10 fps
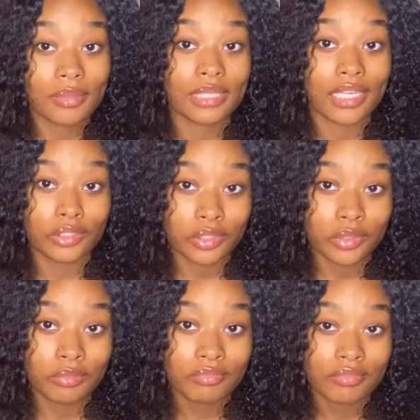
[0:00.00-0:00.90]
I
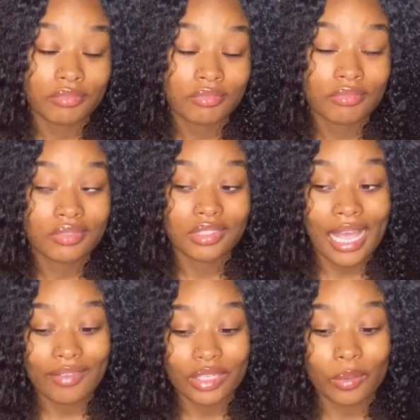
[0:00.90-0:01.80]
do
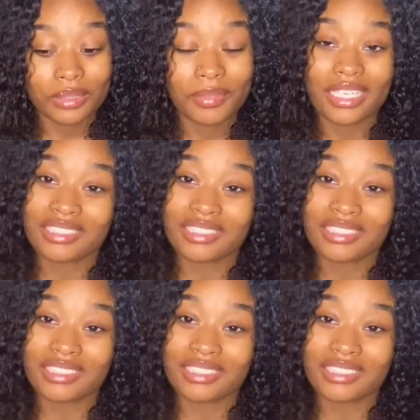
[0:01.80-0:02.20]
after I wash my hair.